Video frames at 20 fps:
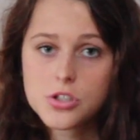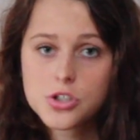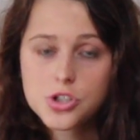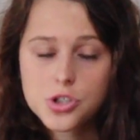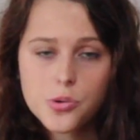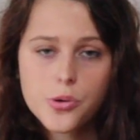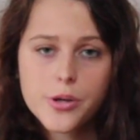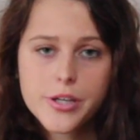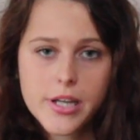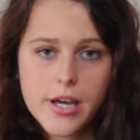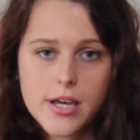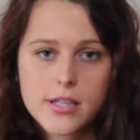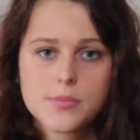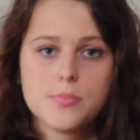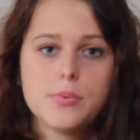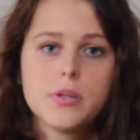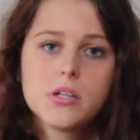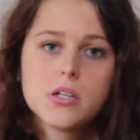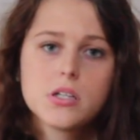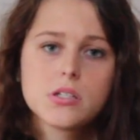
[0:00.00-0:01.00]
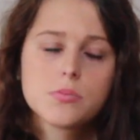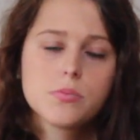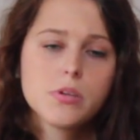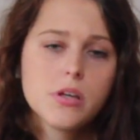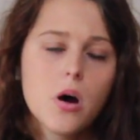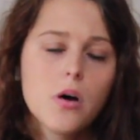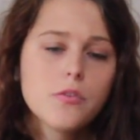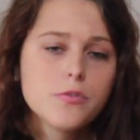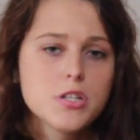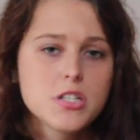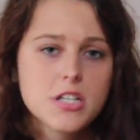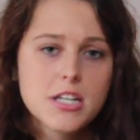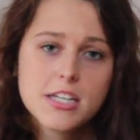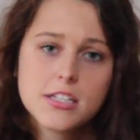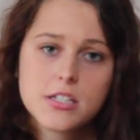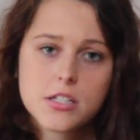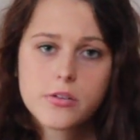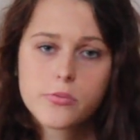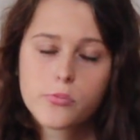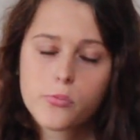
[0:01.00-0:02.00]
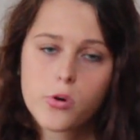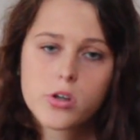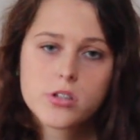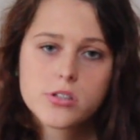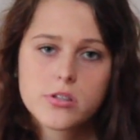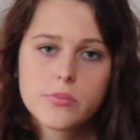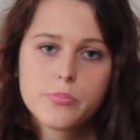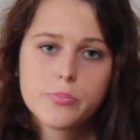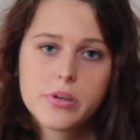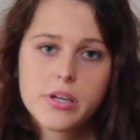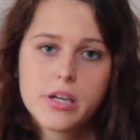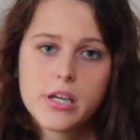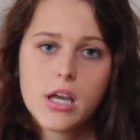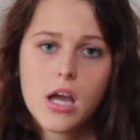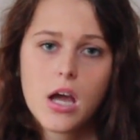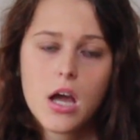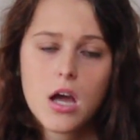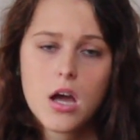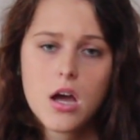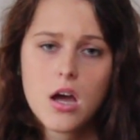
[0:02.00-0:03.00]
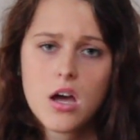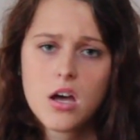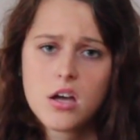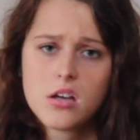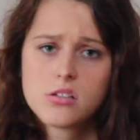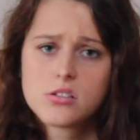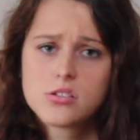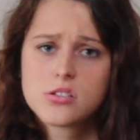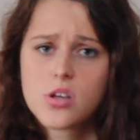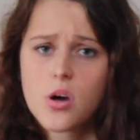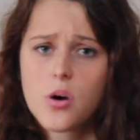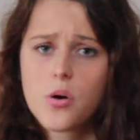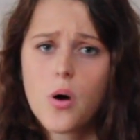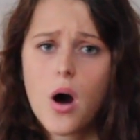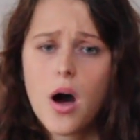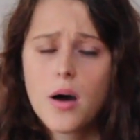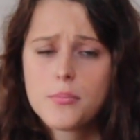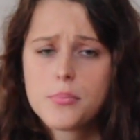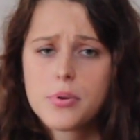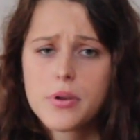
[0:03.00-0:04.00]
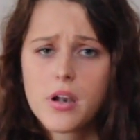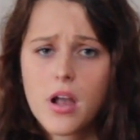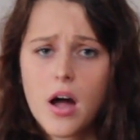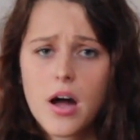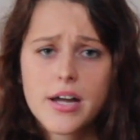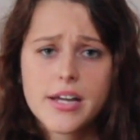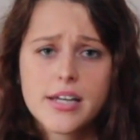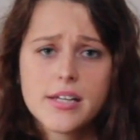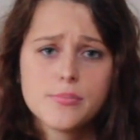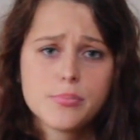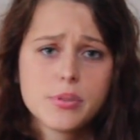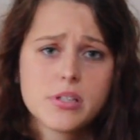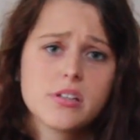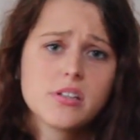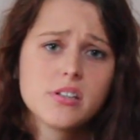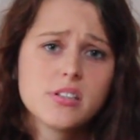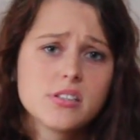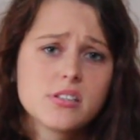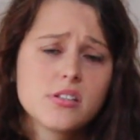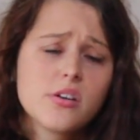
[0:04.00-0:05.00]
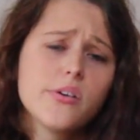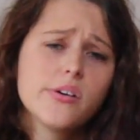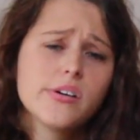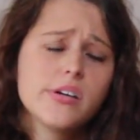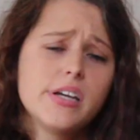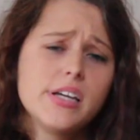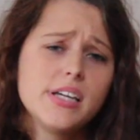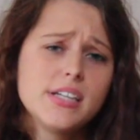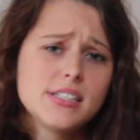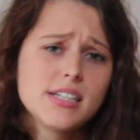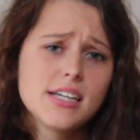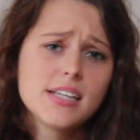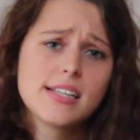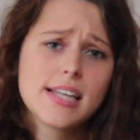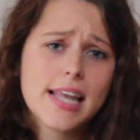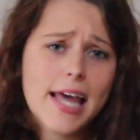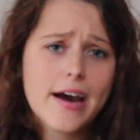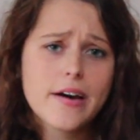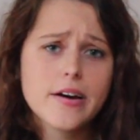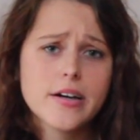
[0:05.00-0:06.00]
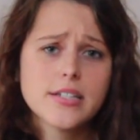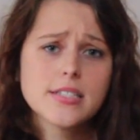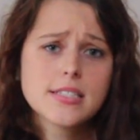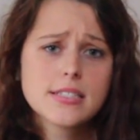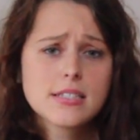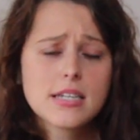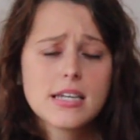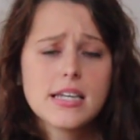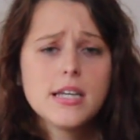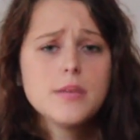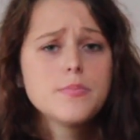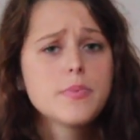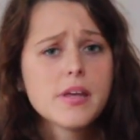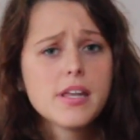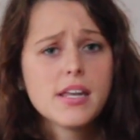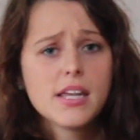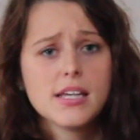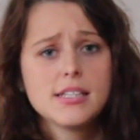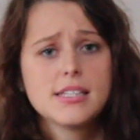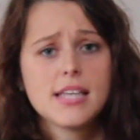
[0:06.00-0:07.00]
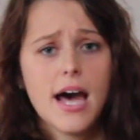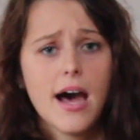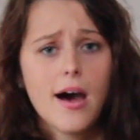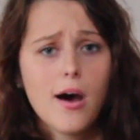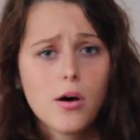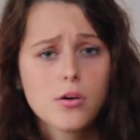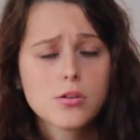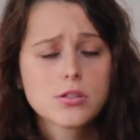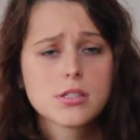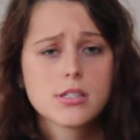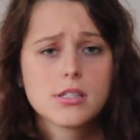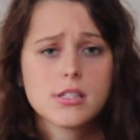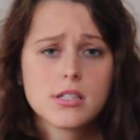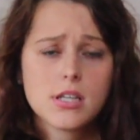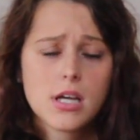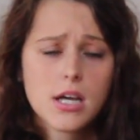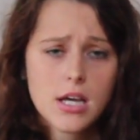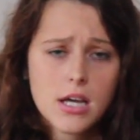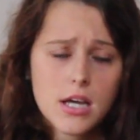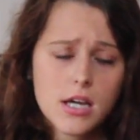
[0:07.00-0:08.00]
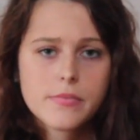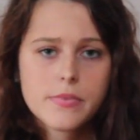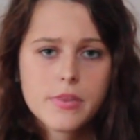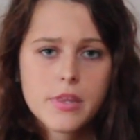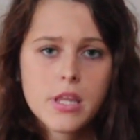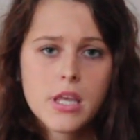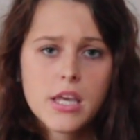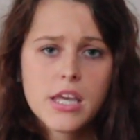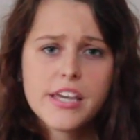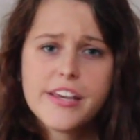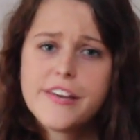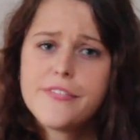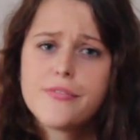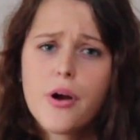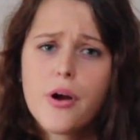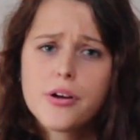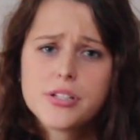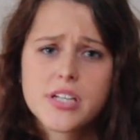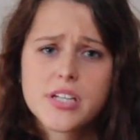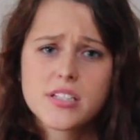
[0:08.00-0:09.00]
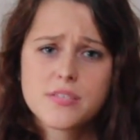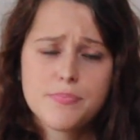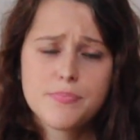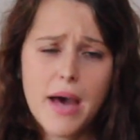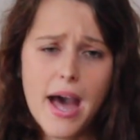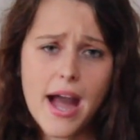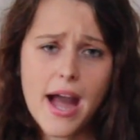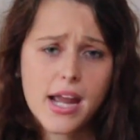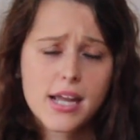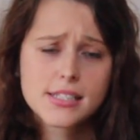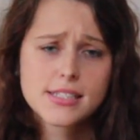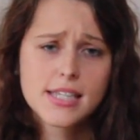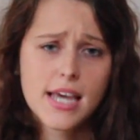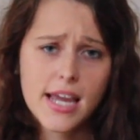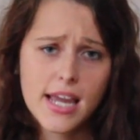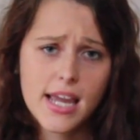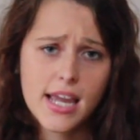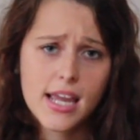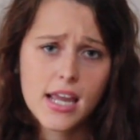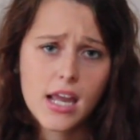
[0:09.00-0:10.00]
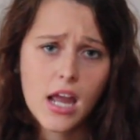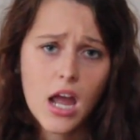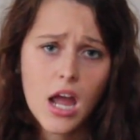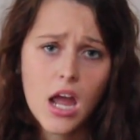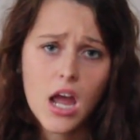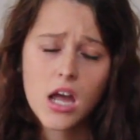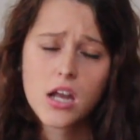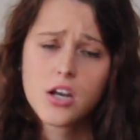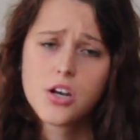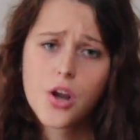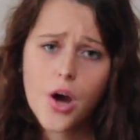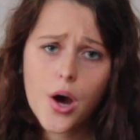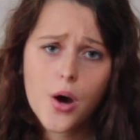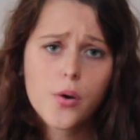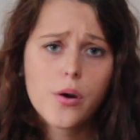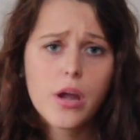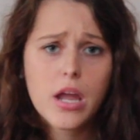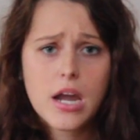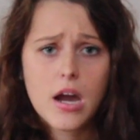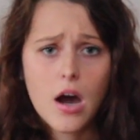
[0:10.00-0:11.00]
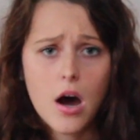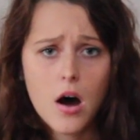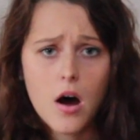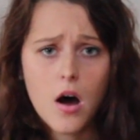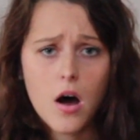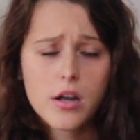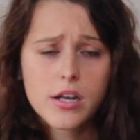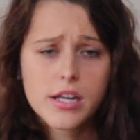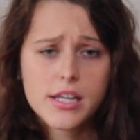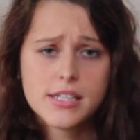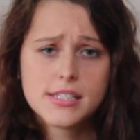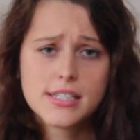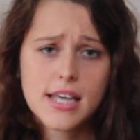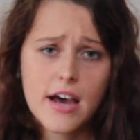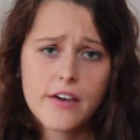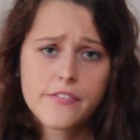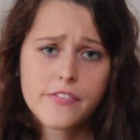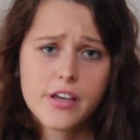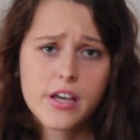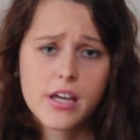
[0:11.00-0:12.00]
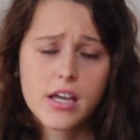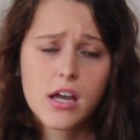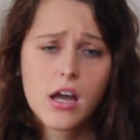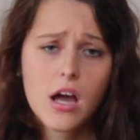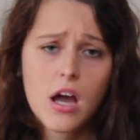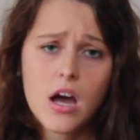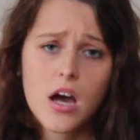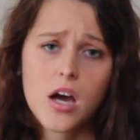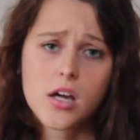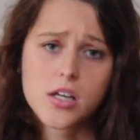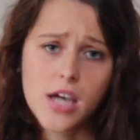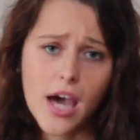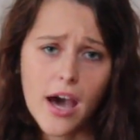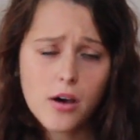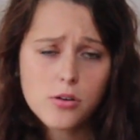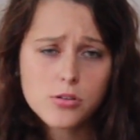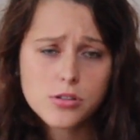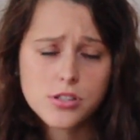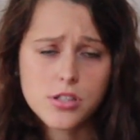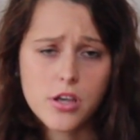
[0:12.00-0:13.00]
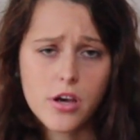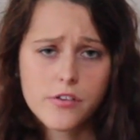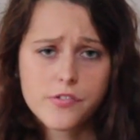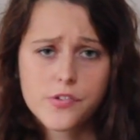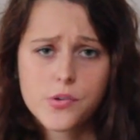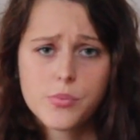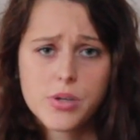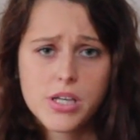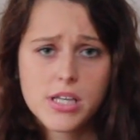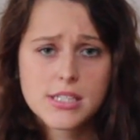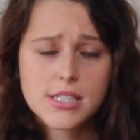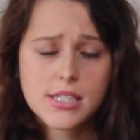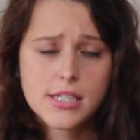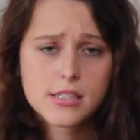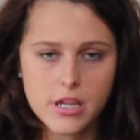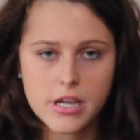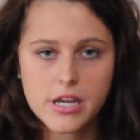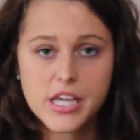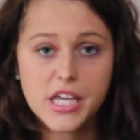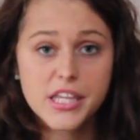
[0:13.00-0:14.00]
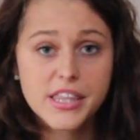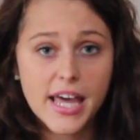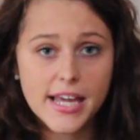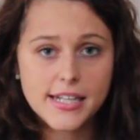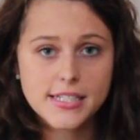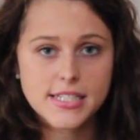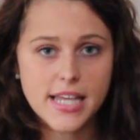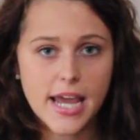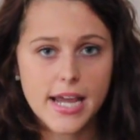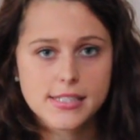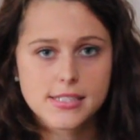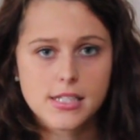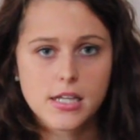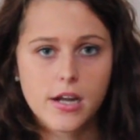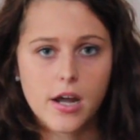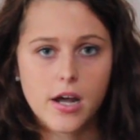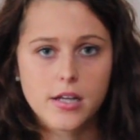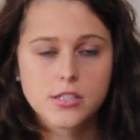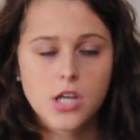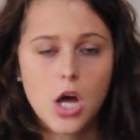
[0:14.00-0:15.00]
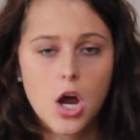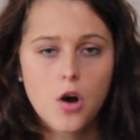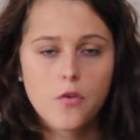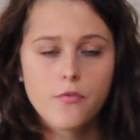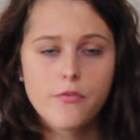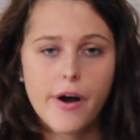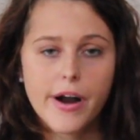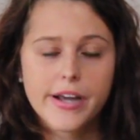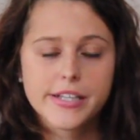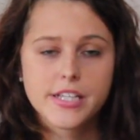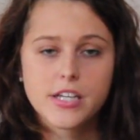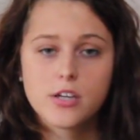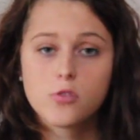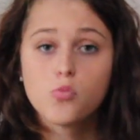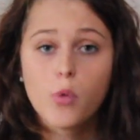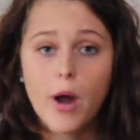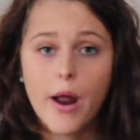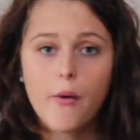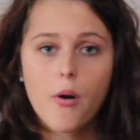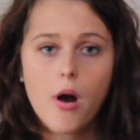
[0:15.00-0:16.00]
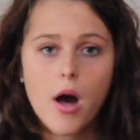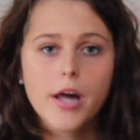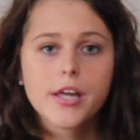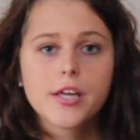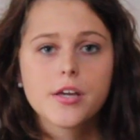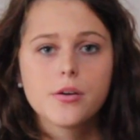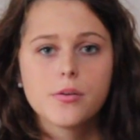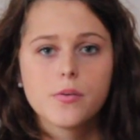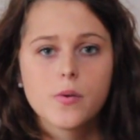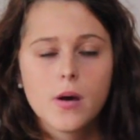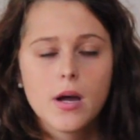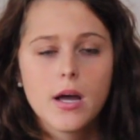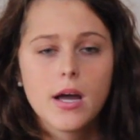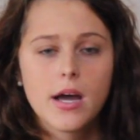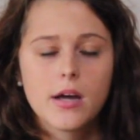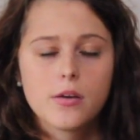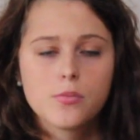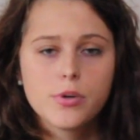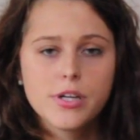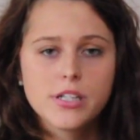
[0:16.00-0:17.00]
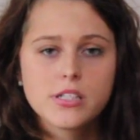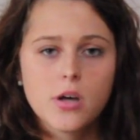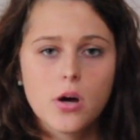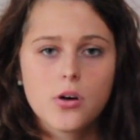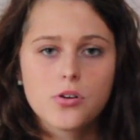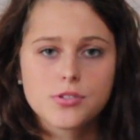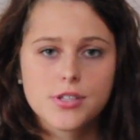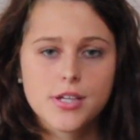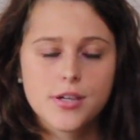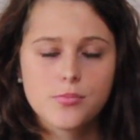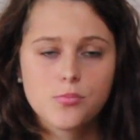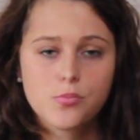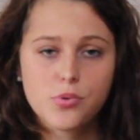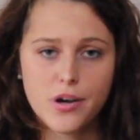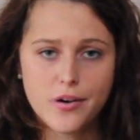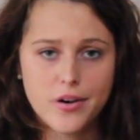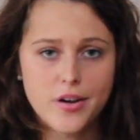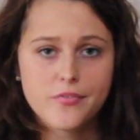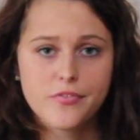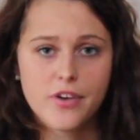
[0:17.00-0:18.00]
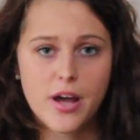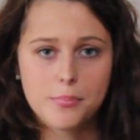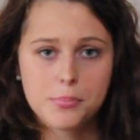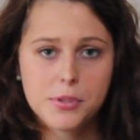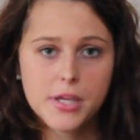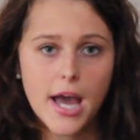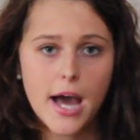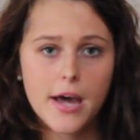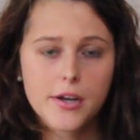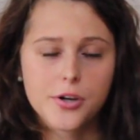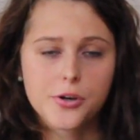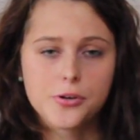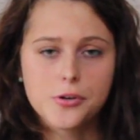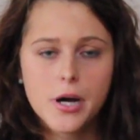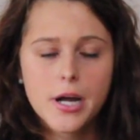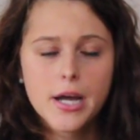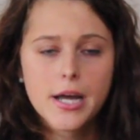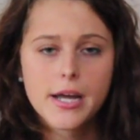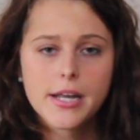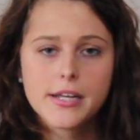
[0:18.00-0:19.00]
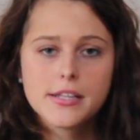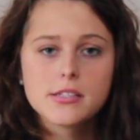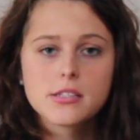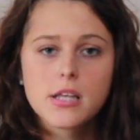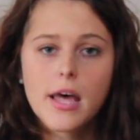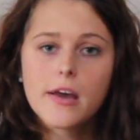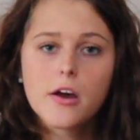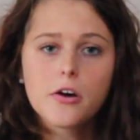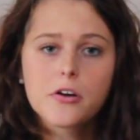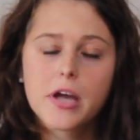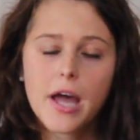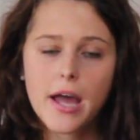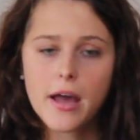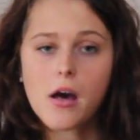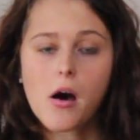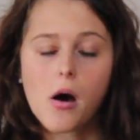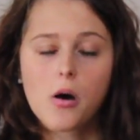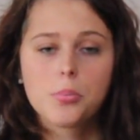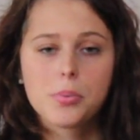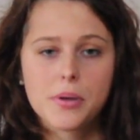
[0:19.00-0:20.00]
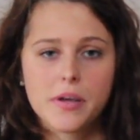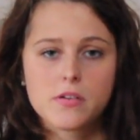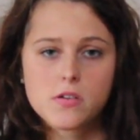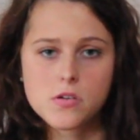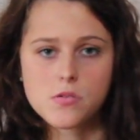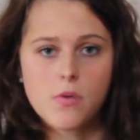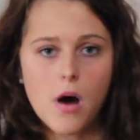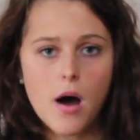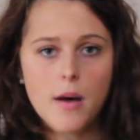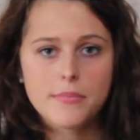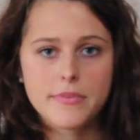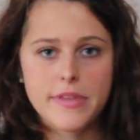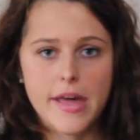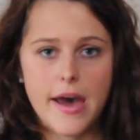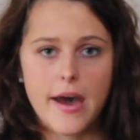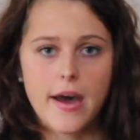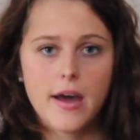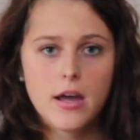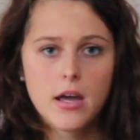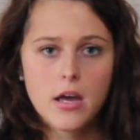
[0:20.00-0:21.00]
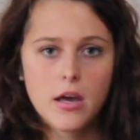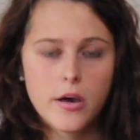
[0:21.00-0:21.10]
to join us? Because we obviously didn't want to be so unpolite, because he did let us sleep in his house, and he wrote us back saying, no, he can't, he's having a Couchsurfer meeting. He then texted us writing, where are you? And we told him we're in Vapiano. And he's like, okay, I'll pick you up there.